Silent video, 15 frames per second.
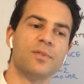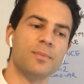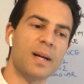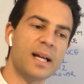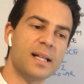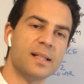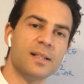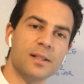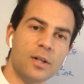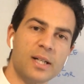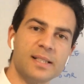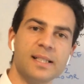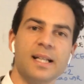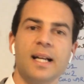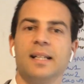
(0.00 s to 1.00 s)
from the
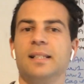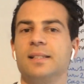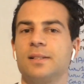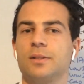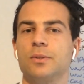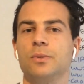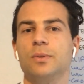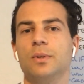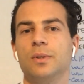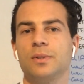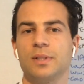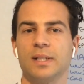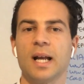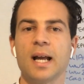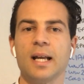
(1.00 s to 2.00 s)
1980s to
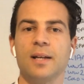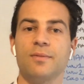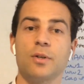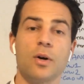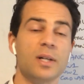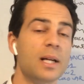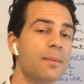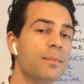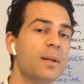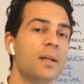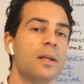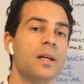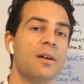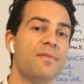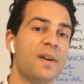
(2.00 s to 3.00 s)
today have gone up
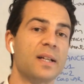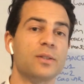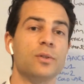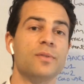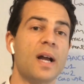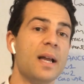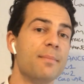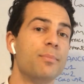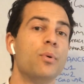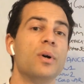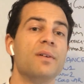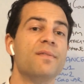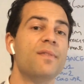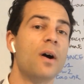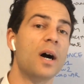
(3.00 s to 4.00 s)
a factor of
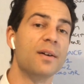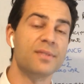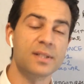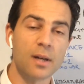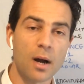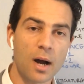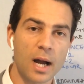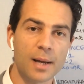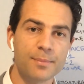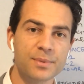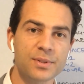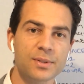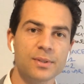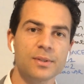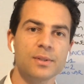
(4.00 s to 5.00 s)
8.5
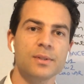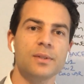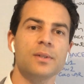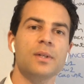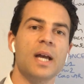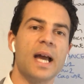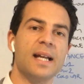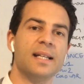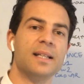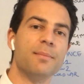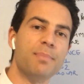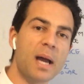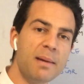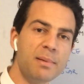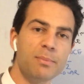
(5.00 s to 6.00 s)
times. And the
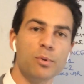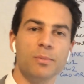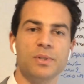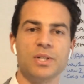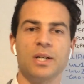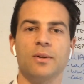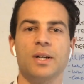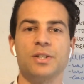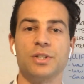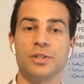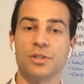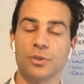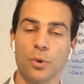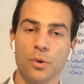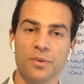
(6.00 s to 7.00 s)
baby boomer generation
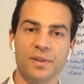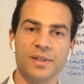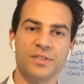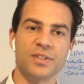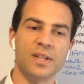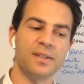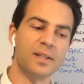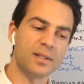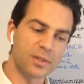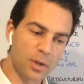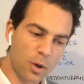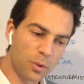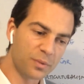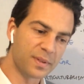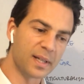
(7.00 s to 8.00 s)
saw this and then
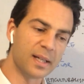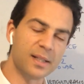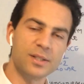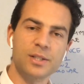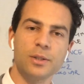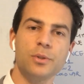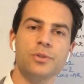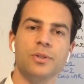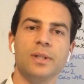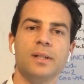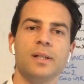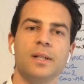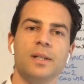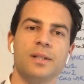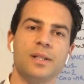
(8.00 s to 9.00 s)
told their
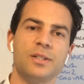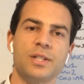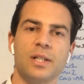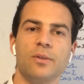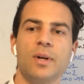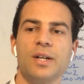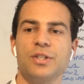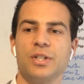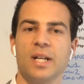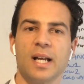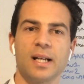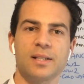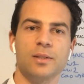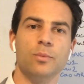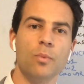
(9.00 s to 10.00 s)
children, the generation
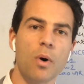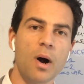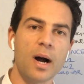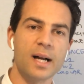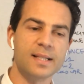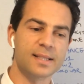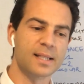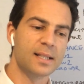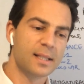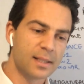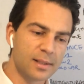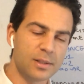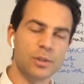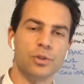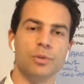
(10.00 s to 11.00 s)
X and Ys,
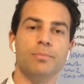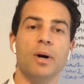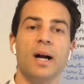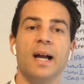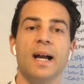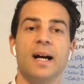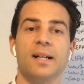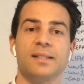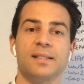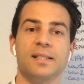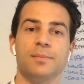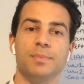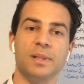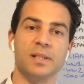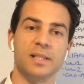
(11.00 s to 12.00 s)
you should buy
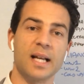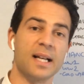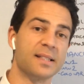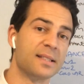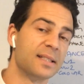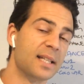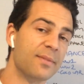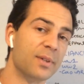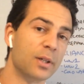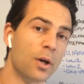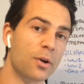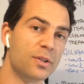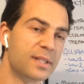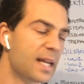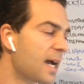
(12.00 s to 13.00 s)
houses because houses never
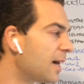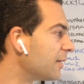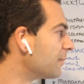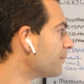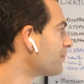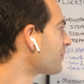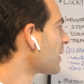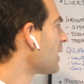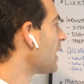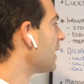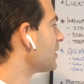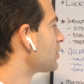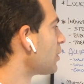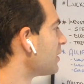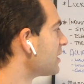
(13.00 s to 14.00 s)
go down.
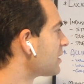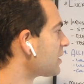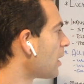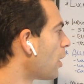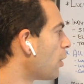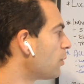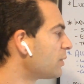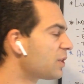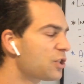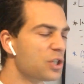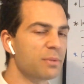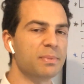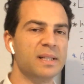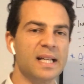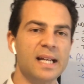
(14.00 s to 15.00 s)
And so this
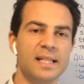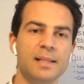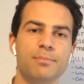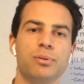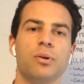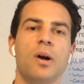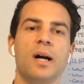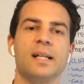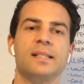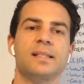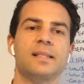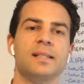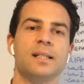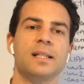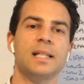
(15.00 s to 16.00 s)
ownership at any
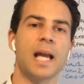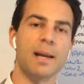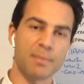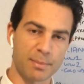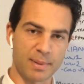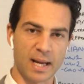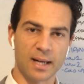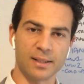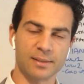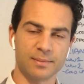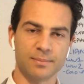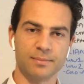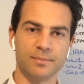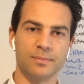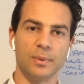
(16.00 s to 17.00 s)
price came about,
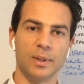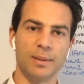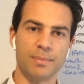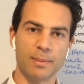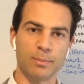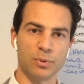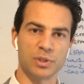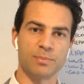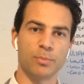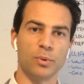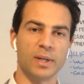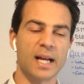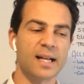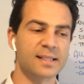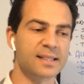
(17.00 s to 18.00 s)
where people just
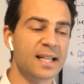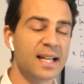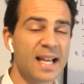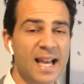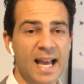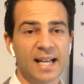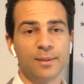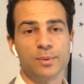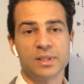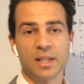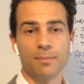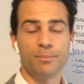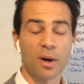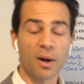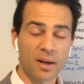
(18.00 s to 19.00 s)
bought houses, and it was
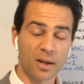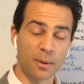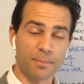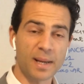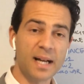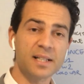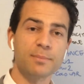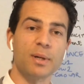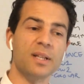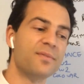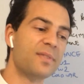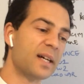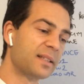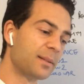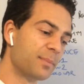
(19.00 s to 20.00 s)
compounded by the
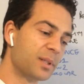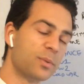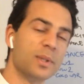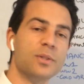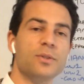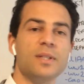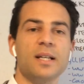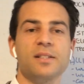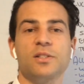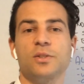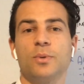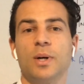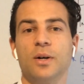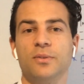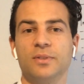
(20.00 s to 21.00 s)
fact that between
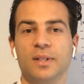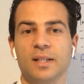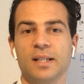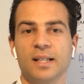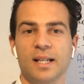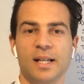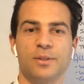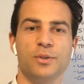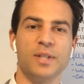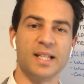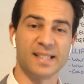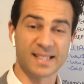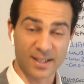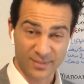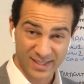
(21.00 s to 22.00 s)
2012 and
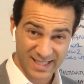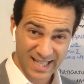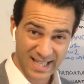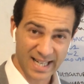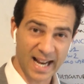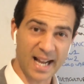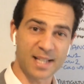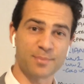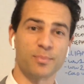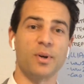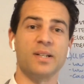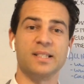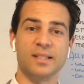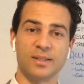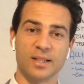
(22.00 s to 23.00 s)
2017, house
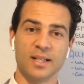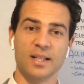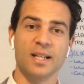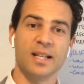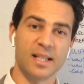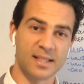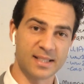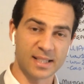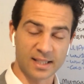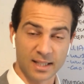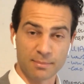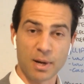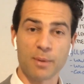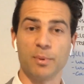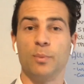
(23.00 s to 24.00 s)
prices in Sydney
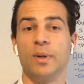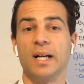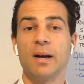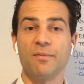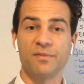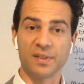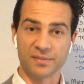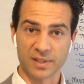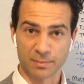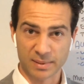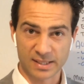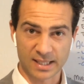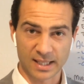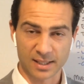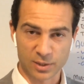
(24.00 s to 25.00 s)
and Melbourne went up
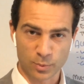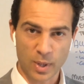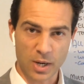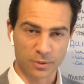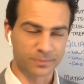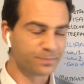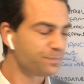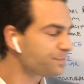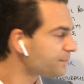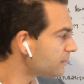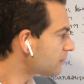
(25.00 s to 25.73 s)
50% as well.